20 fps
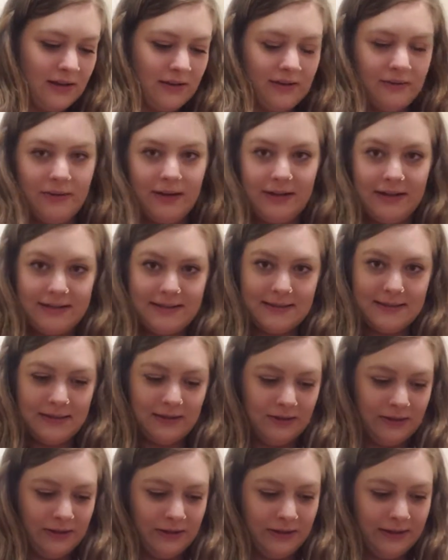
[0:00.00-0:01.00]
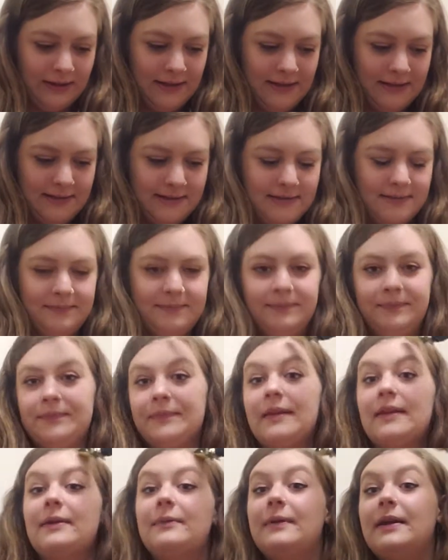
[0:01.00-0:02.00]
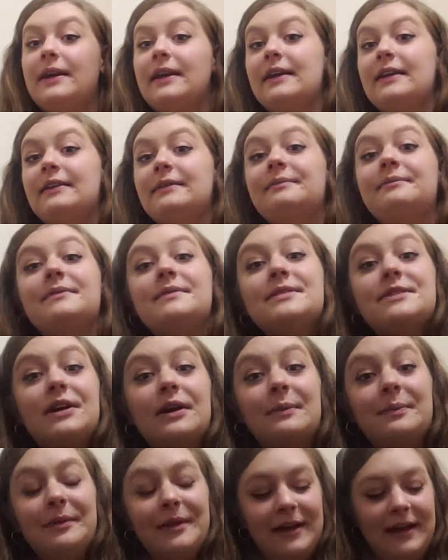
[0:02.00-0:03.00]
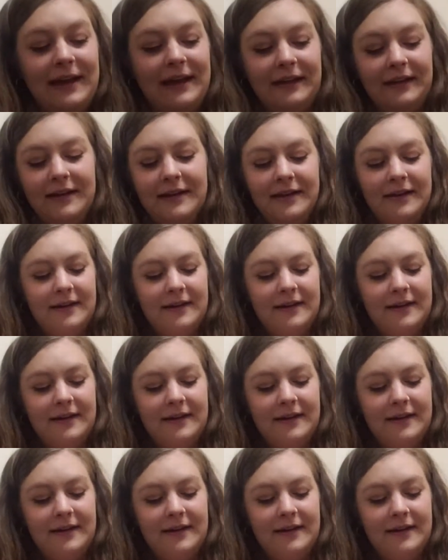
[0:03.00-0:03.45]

where this little hook is, and we can start playing.